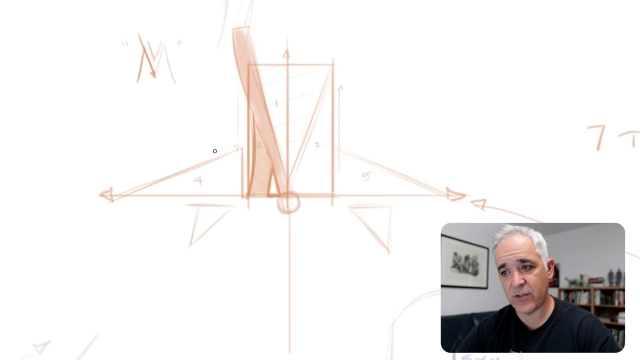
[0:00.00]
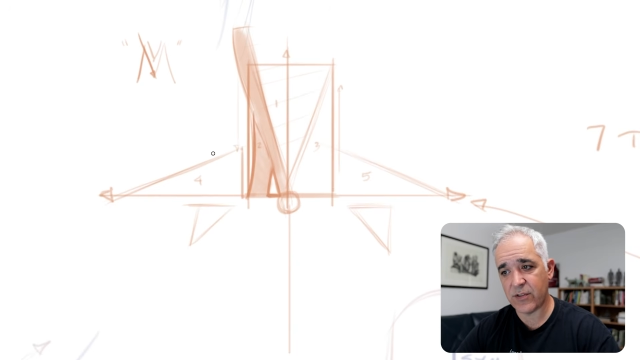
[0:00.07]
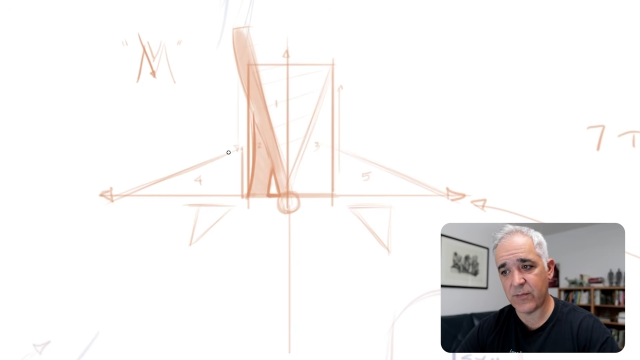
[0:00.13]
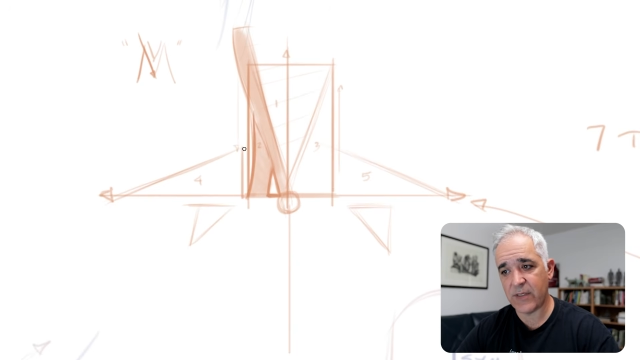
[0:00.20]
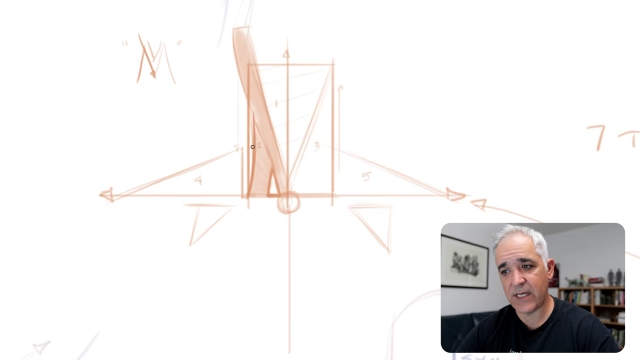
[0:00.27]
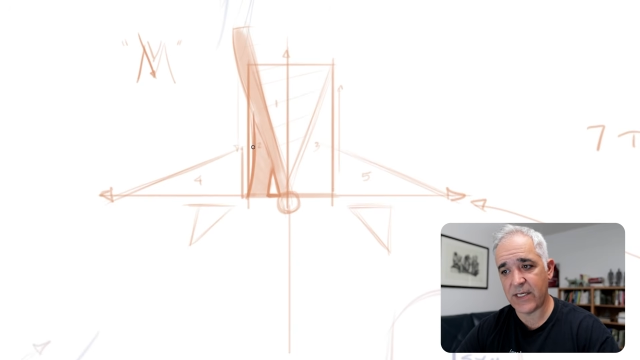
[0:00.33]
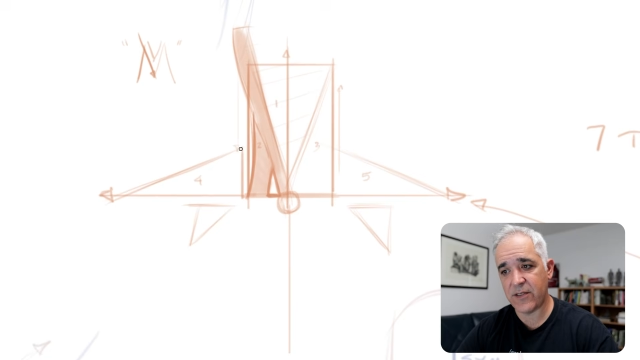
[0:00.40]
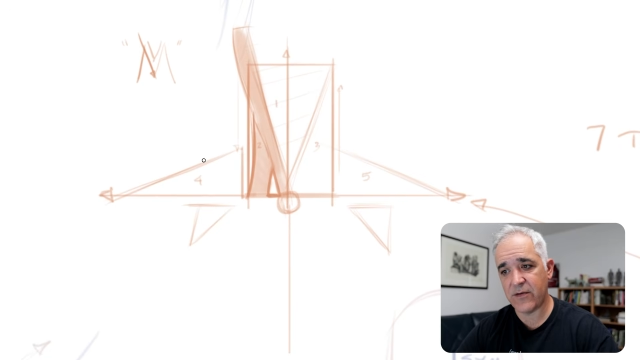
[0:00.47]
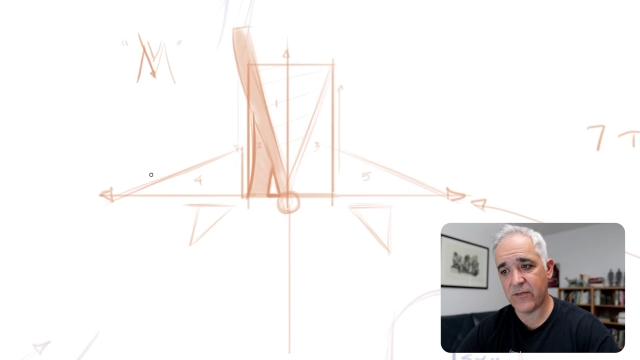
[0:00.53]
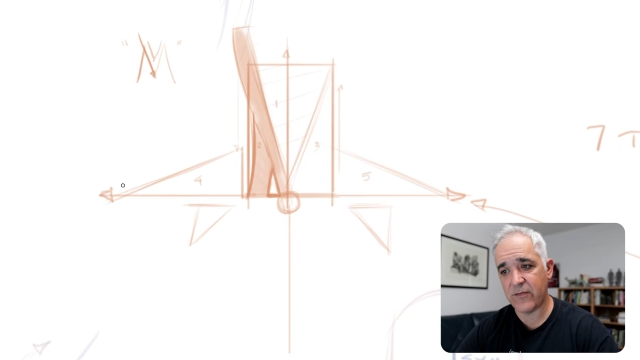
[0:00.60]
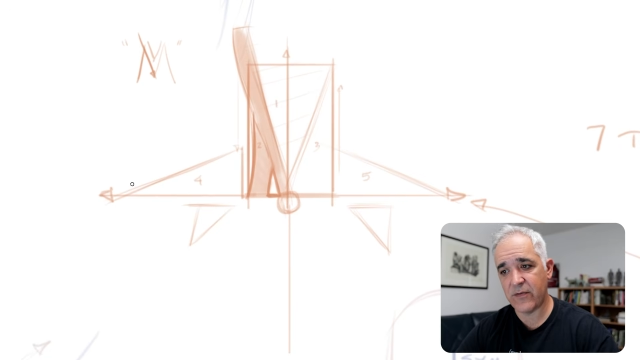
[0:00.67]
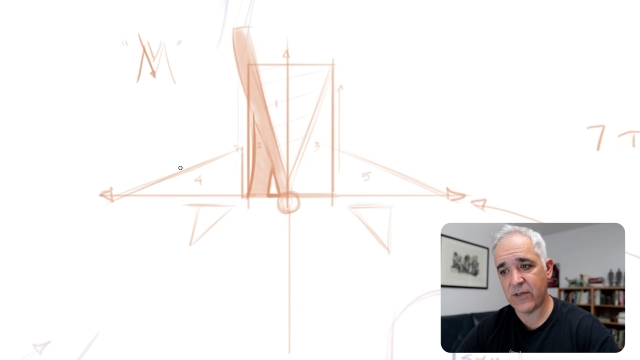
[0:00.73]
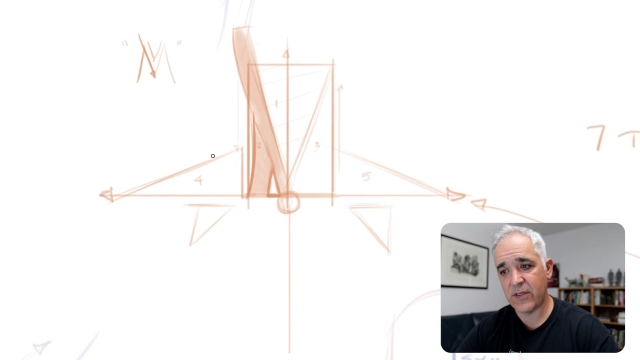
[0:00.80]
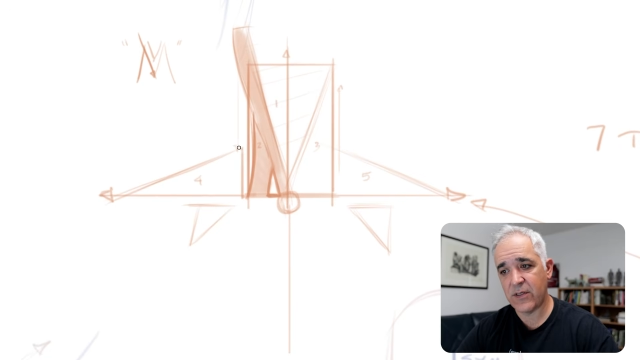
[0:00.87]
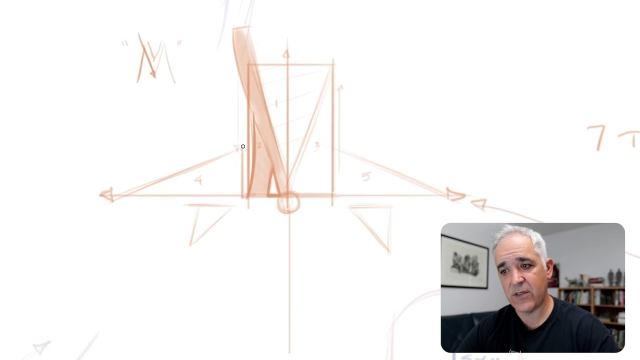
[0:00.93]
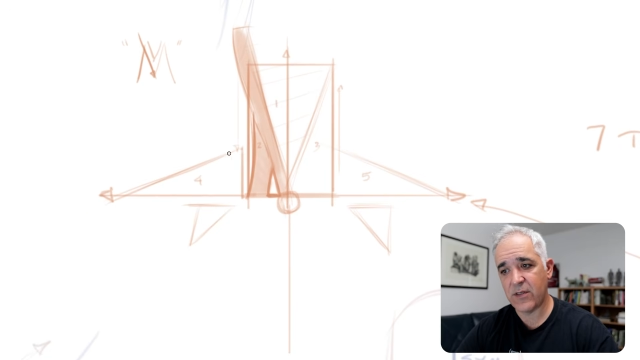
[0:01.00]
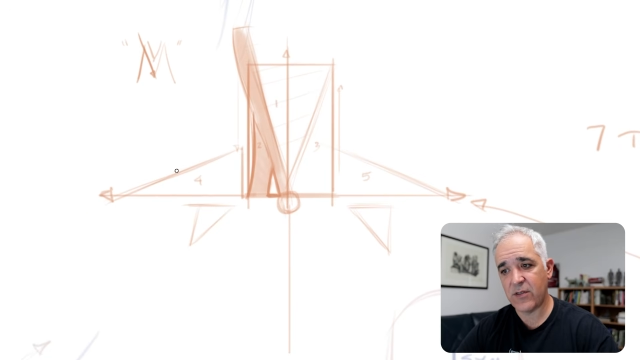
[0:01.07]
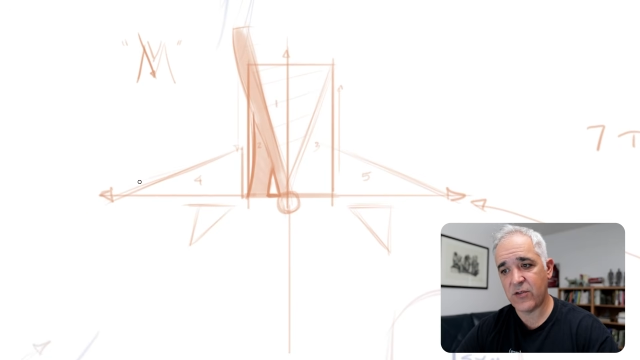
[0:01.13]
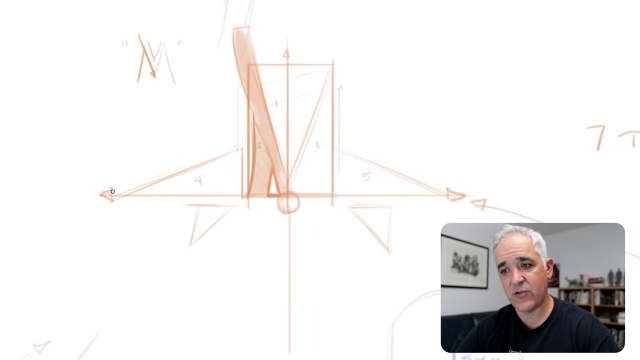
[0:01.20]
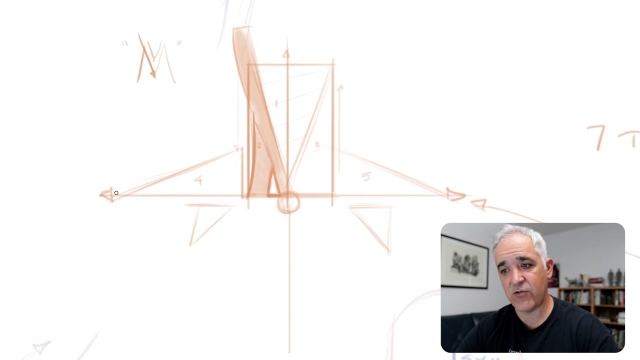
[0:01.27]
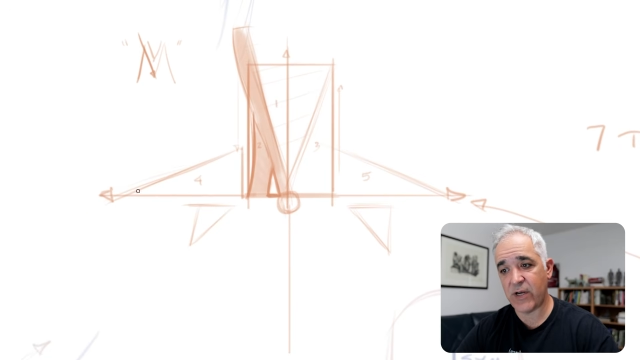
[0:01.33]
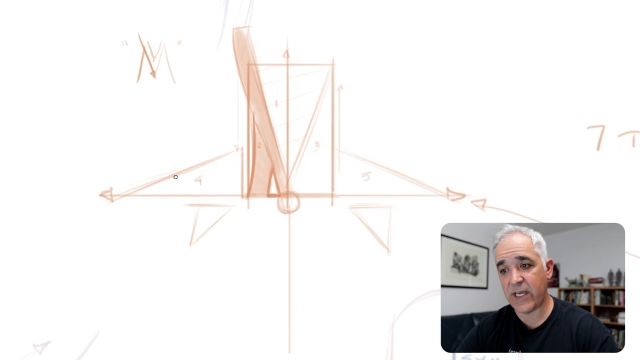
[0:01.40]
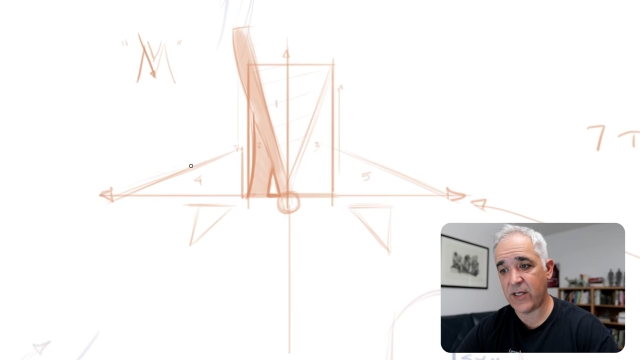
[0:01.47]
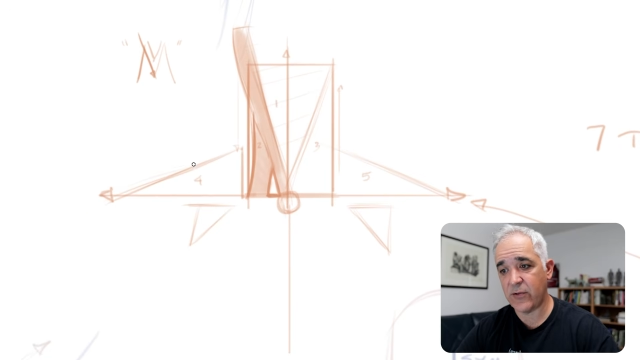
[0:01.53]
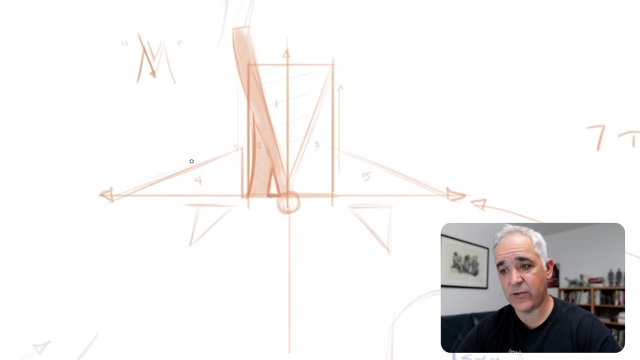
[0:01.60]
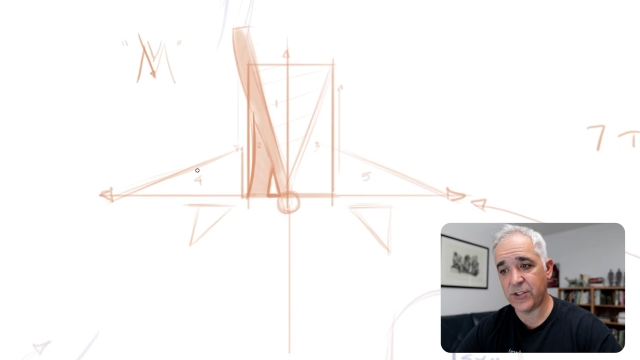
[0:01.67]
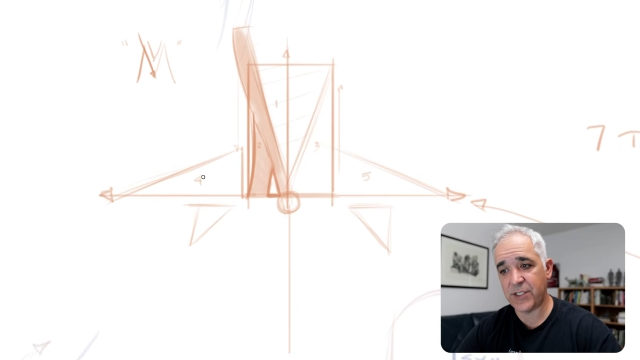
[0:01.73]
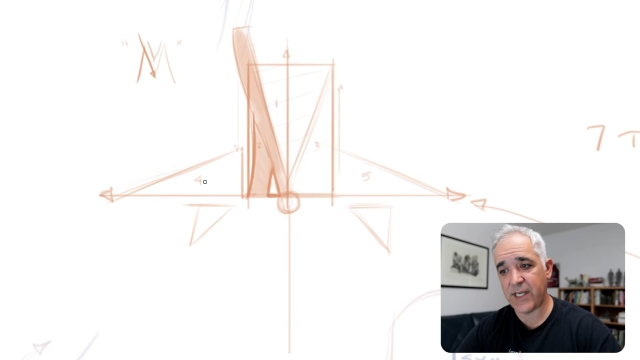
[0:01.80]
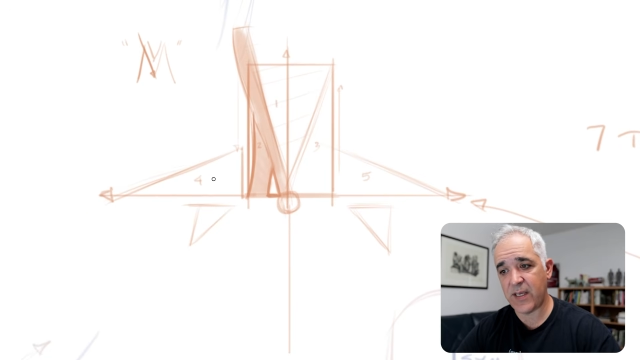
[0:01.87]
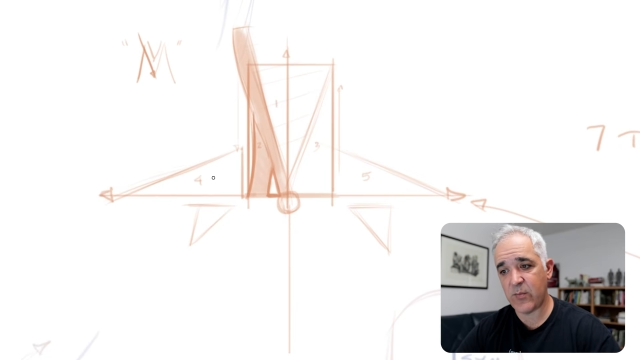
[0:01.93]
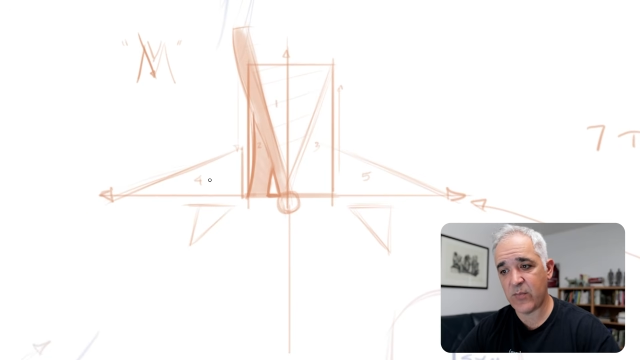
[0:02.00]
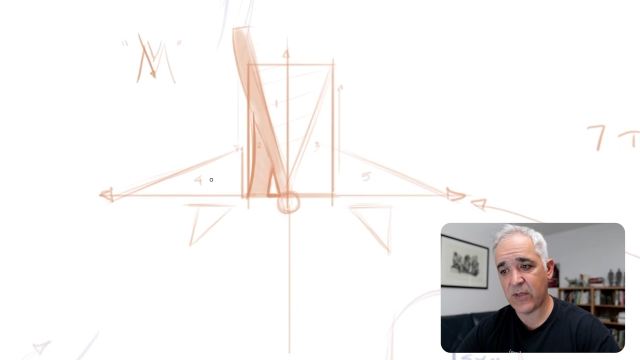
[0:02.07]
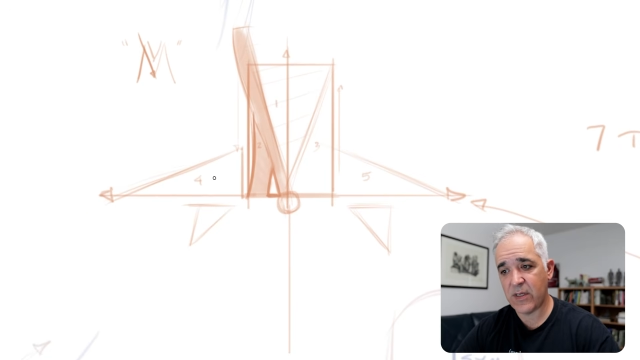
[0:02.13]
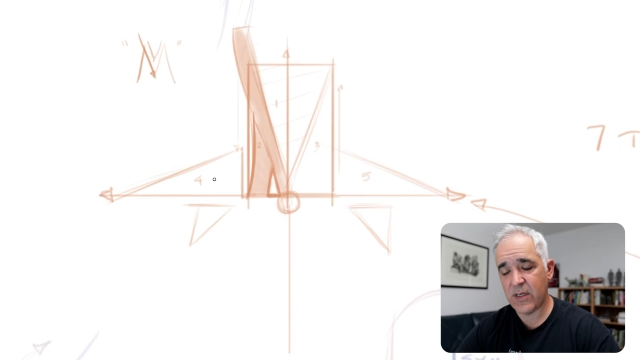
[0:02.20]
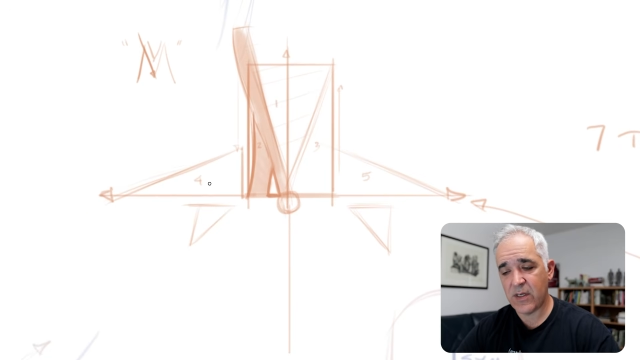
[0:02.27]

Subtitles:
some kind of triangle shape.